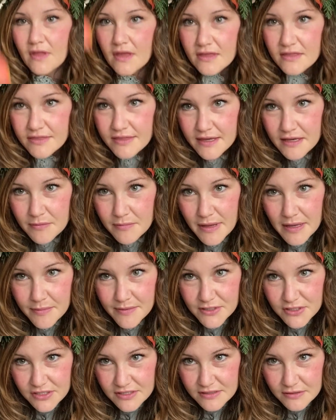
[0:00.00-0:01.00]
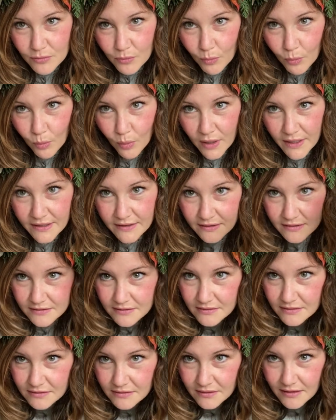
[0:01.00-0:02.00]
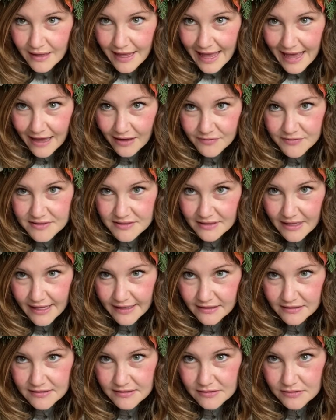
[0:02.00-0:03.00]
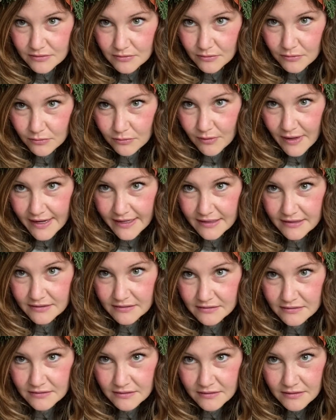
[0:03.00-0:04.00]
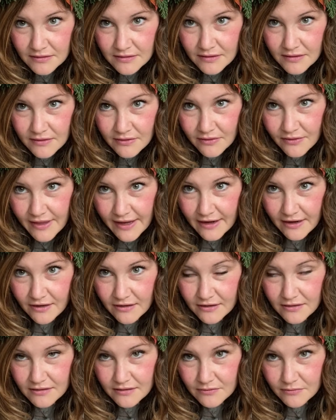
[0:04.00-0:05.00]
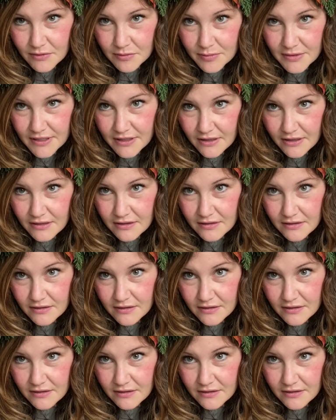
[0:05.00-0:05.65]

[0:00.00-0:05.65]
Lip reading: think maybe just one half slice right there would be good.